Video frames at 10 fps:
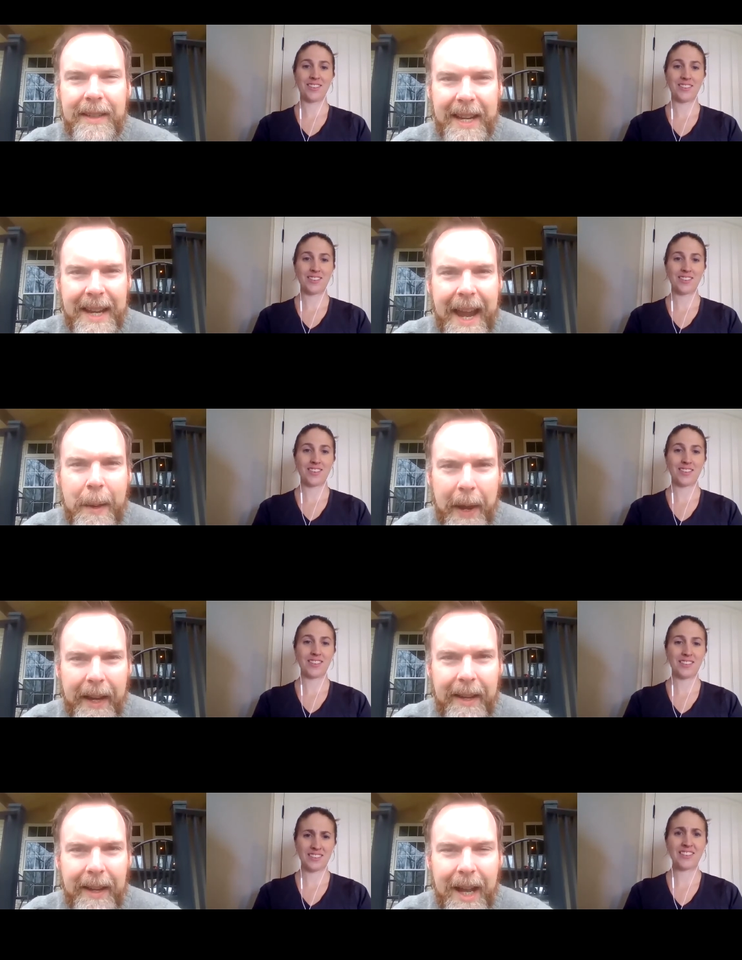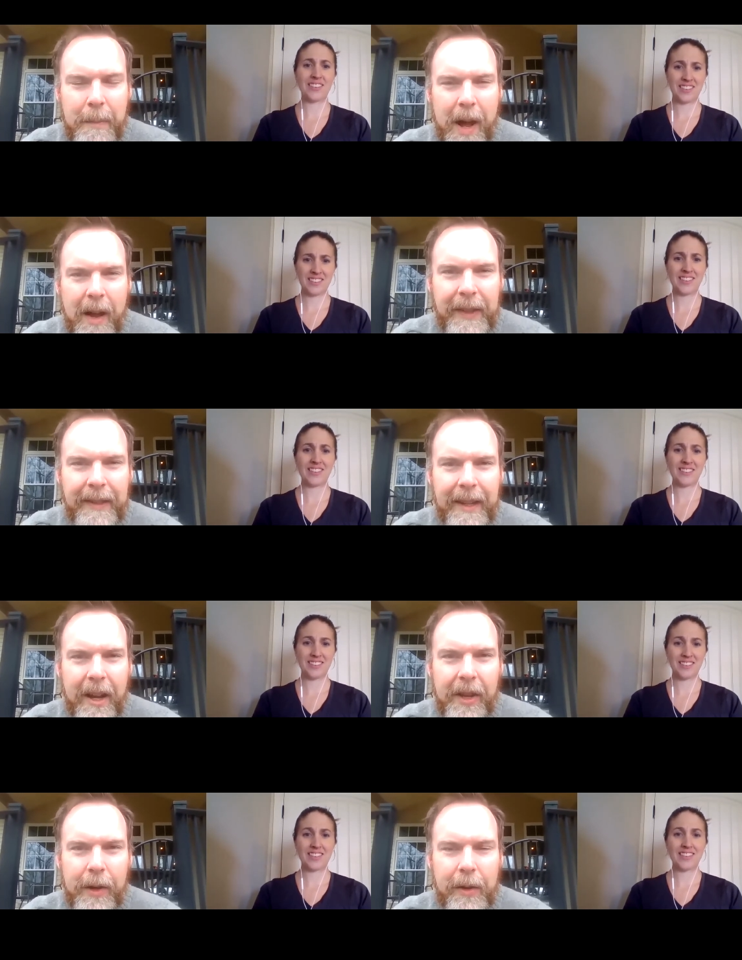Speaker 1: dynamic. Um, obviously, all
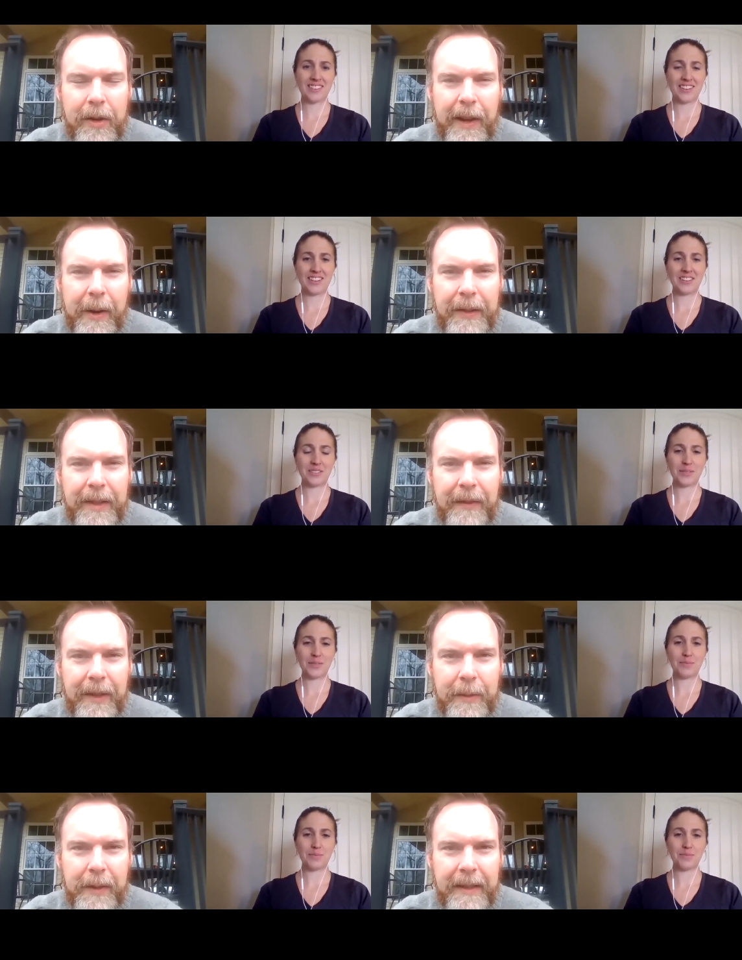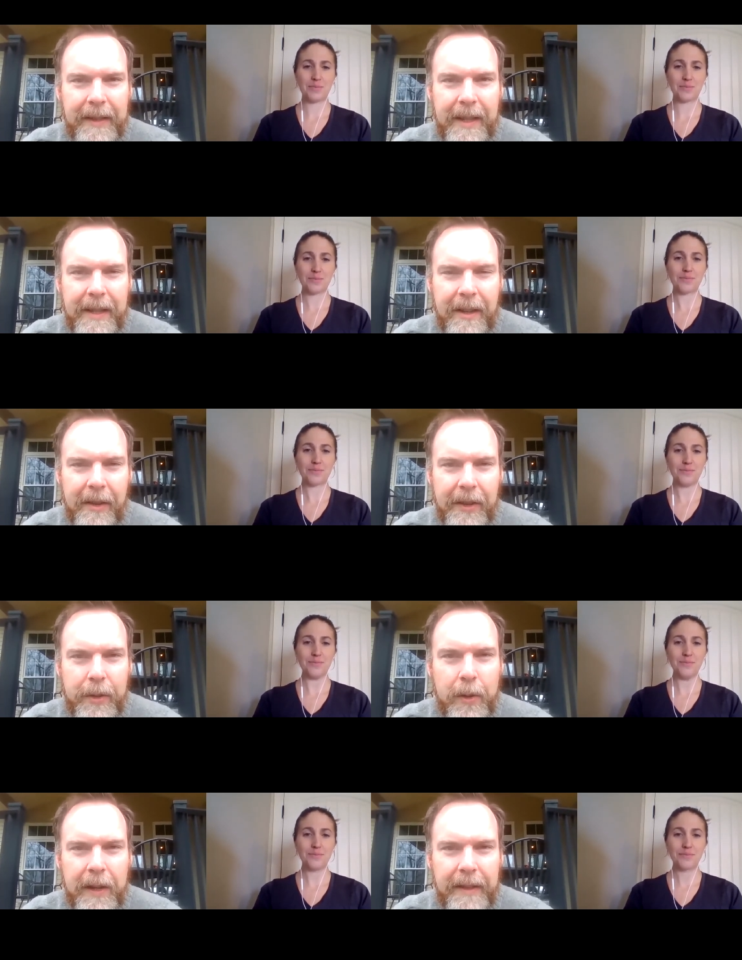the coronavirus stuff has really stunted all the
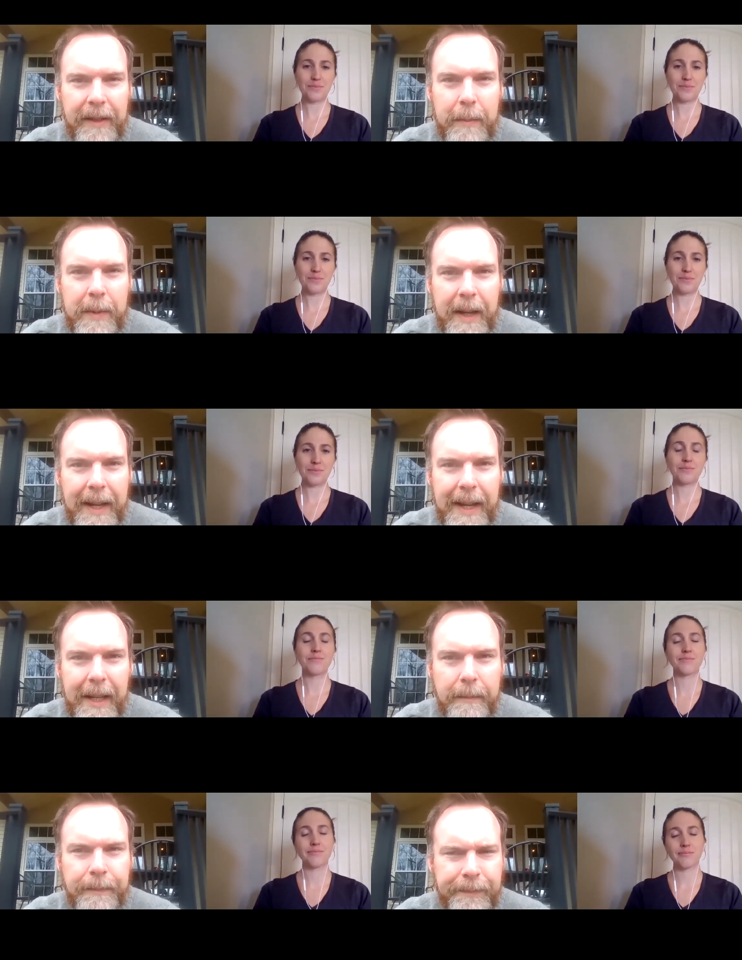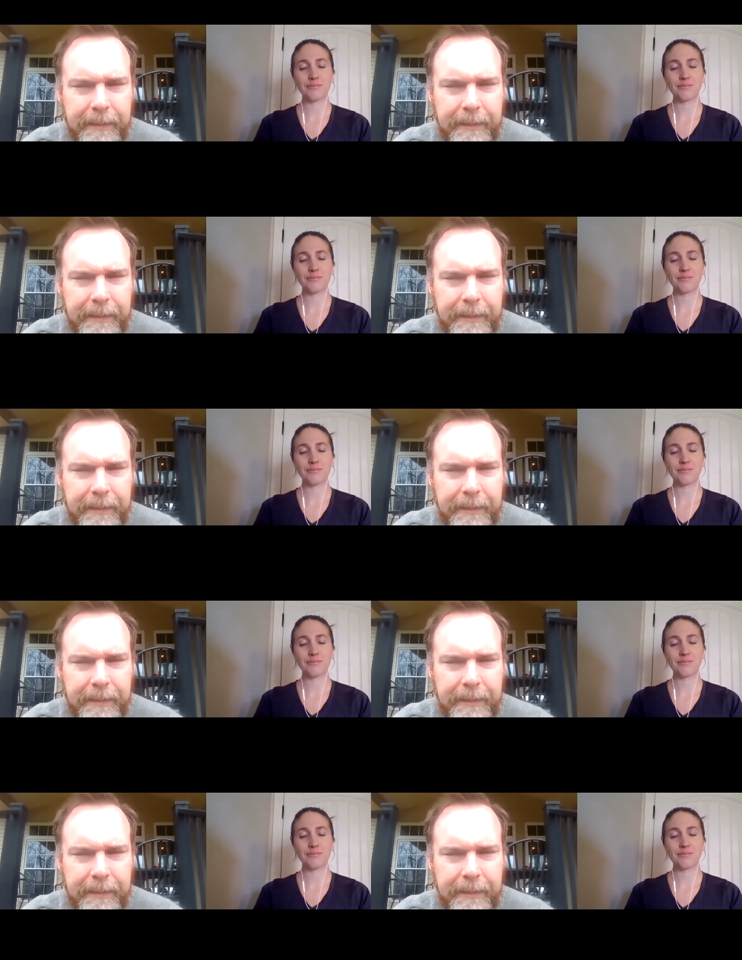tourism, um,